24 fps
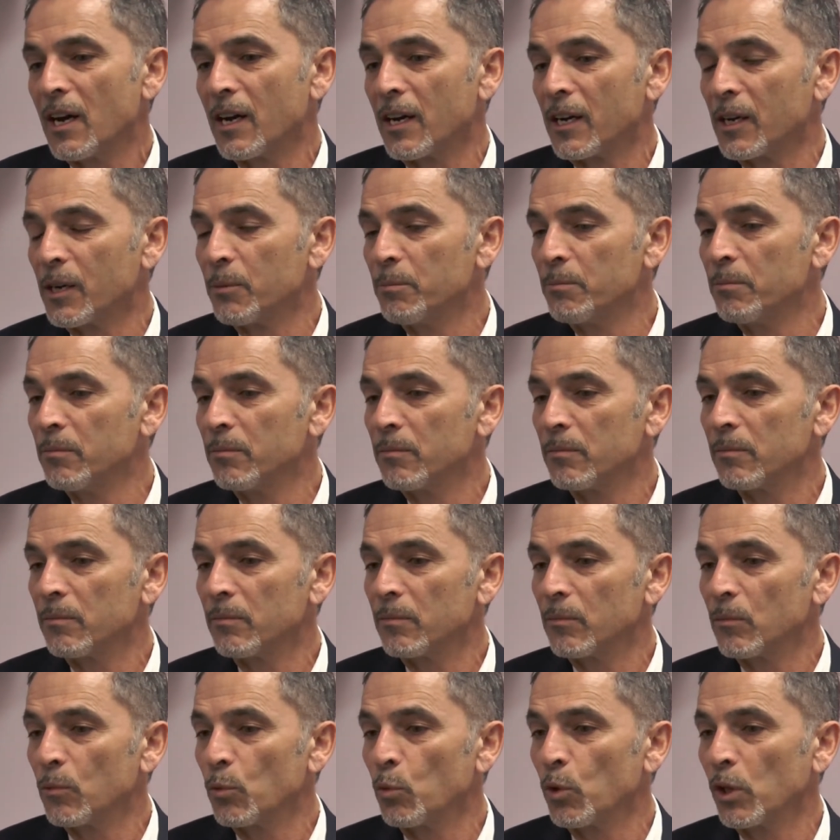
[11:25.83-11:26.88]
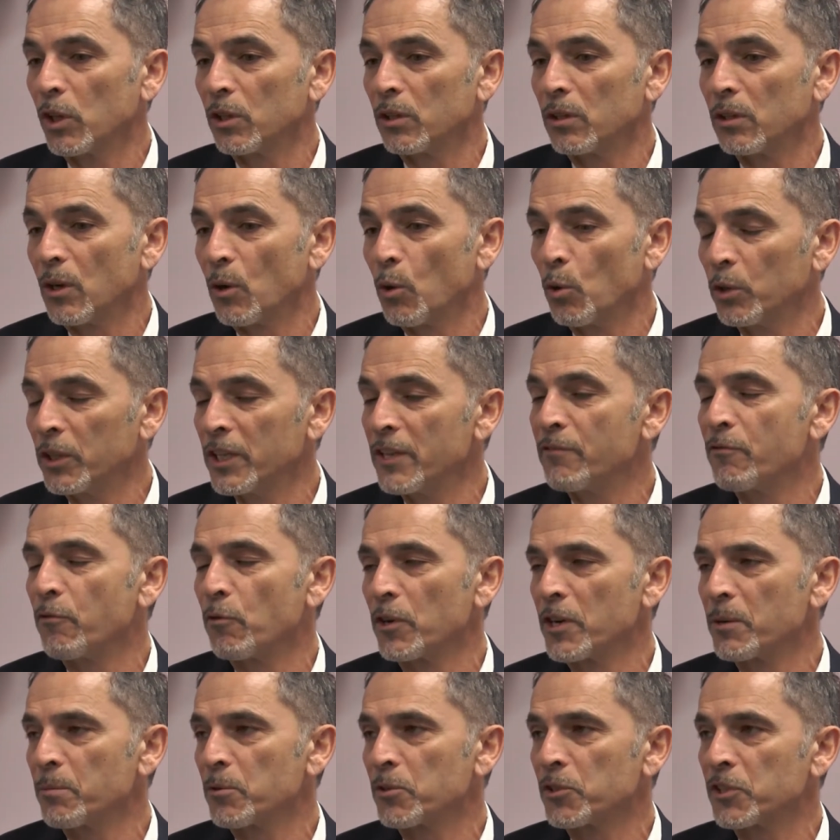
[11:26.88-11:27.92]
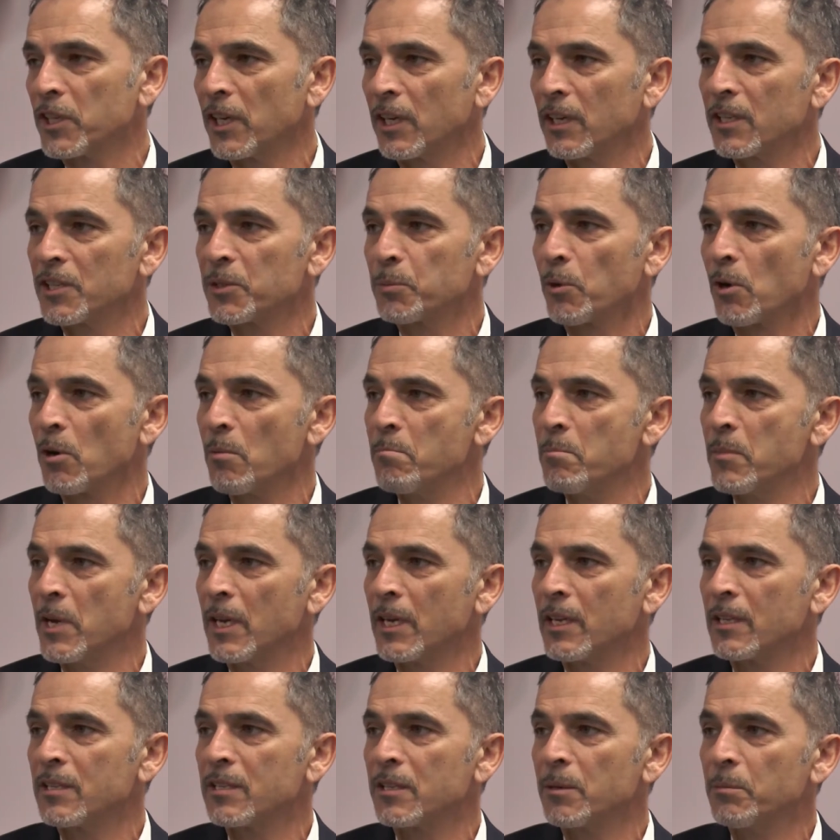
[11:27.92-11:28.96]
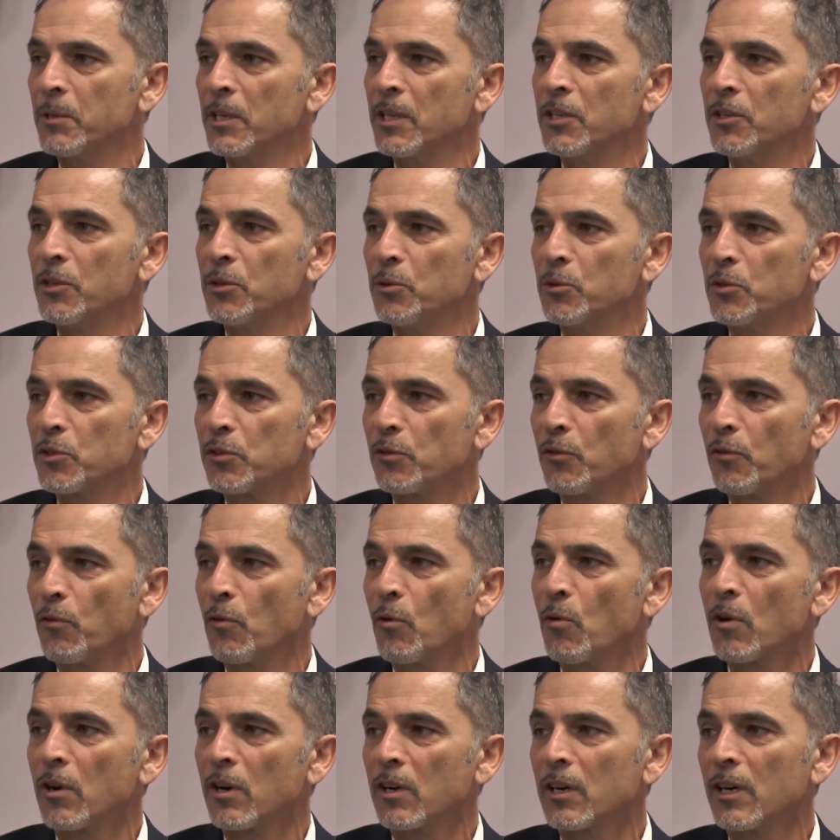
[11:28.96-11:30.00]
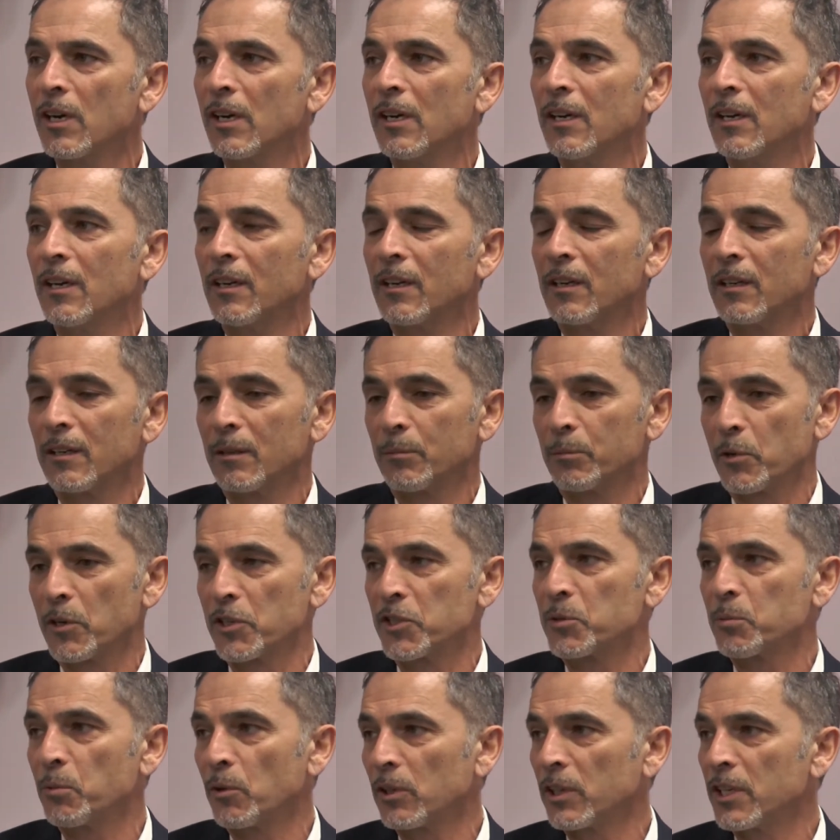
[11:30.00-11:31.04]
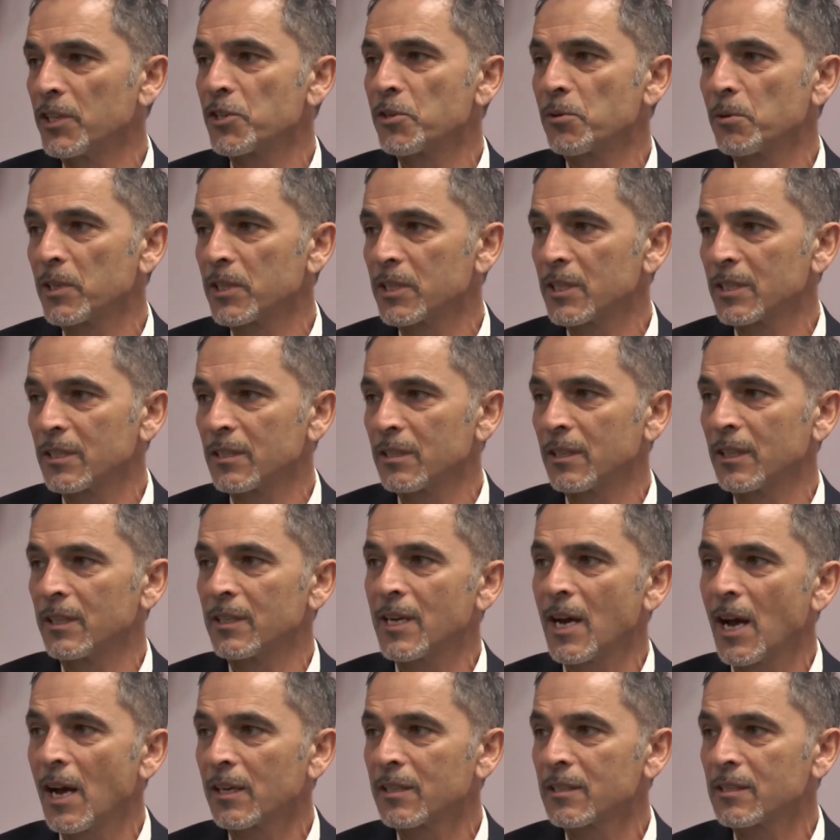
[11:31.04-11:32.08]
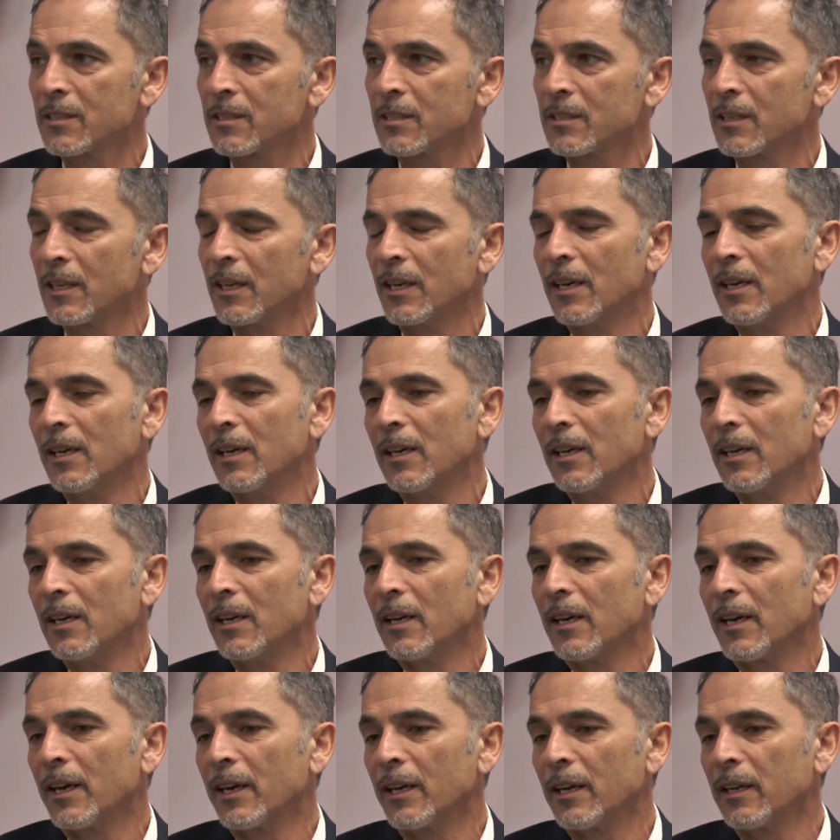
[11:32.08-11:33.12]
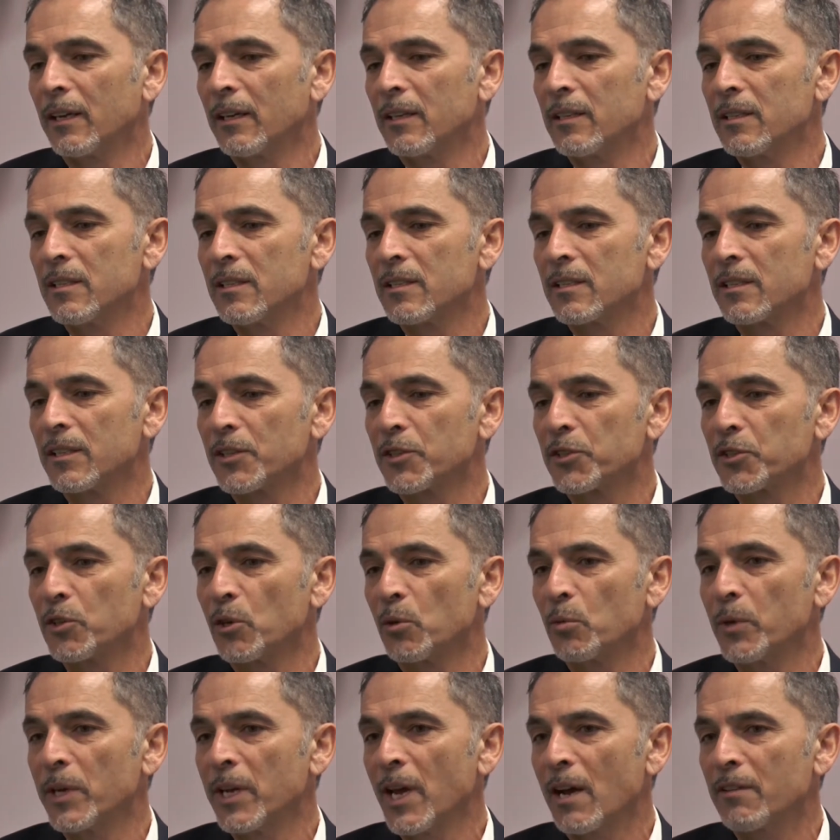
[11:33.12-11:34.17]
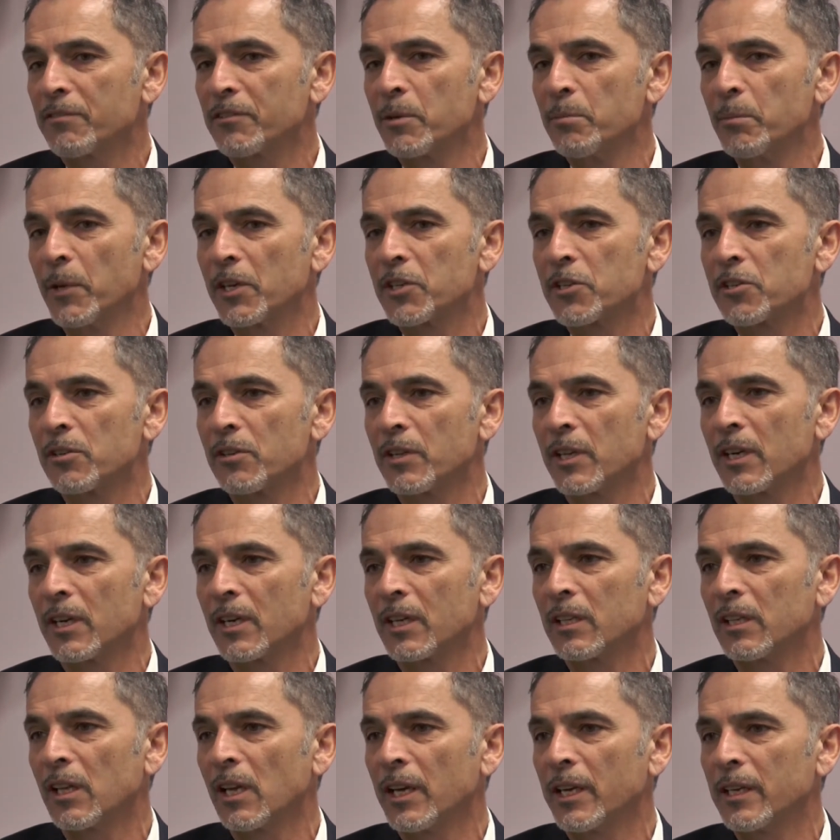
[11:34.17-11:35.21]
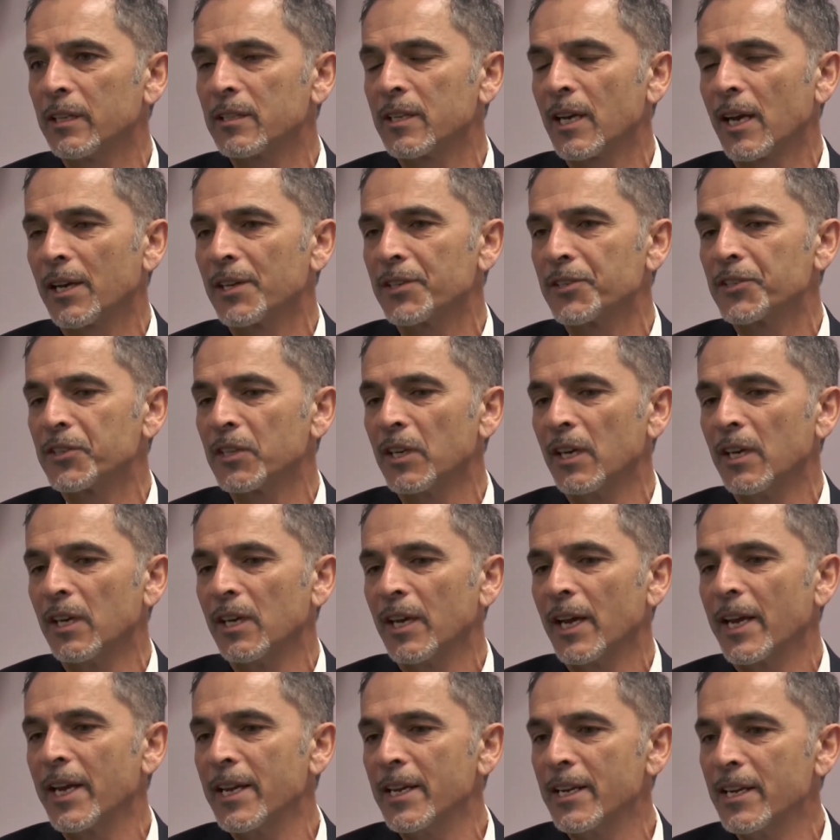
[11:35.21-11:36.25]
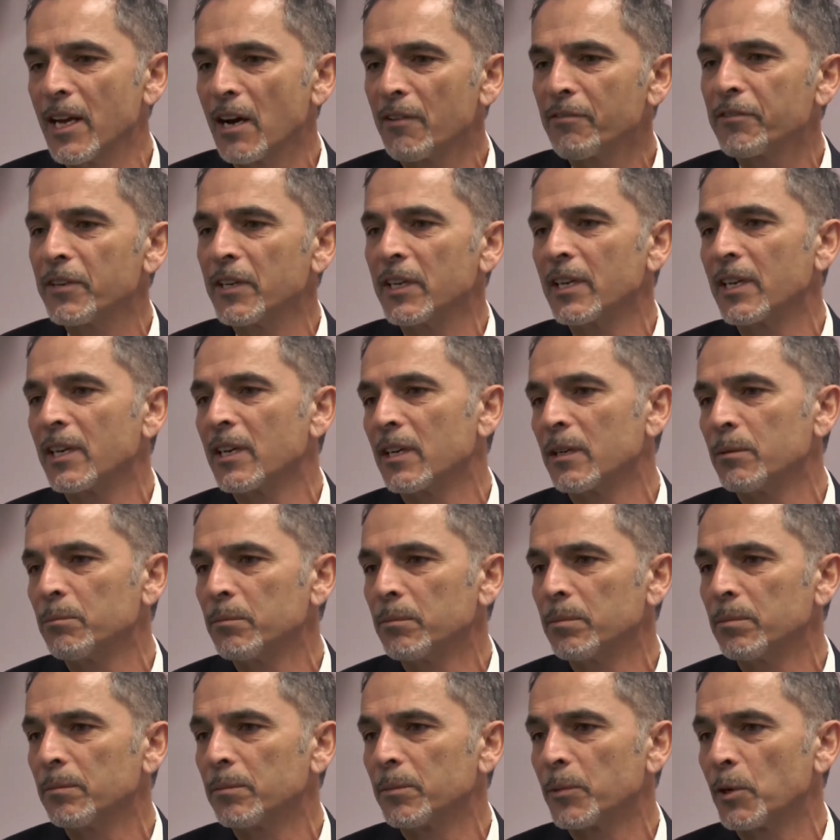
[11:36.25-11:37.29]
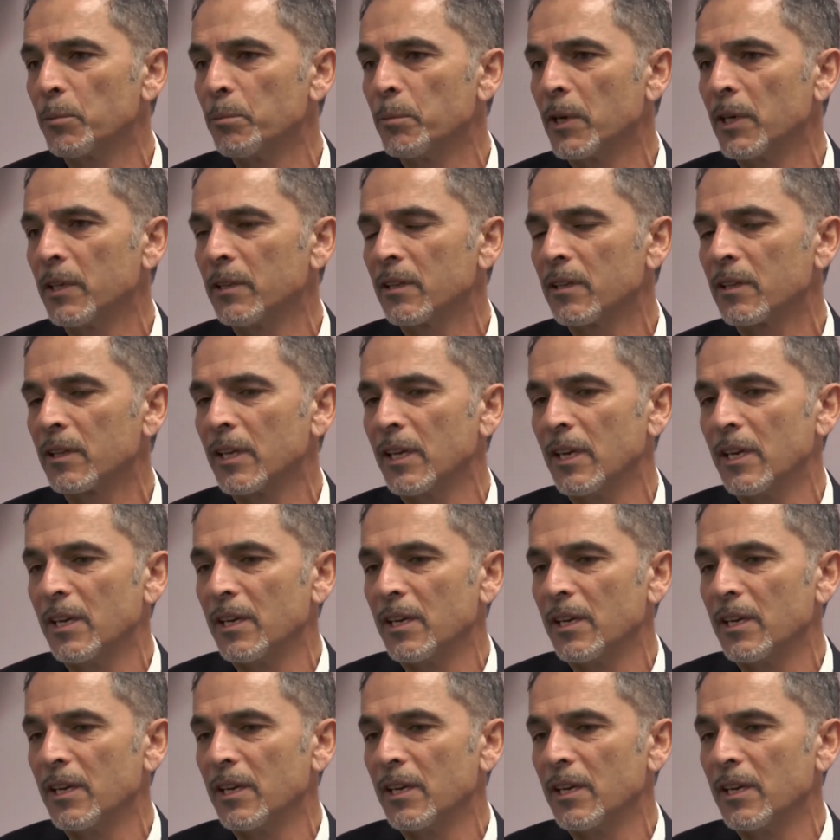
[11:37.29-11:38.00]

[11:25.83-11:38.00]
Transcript: Only 40% is permitted to be used for principal, interest, and taxes. And so we have to make sure that a client has enough income per month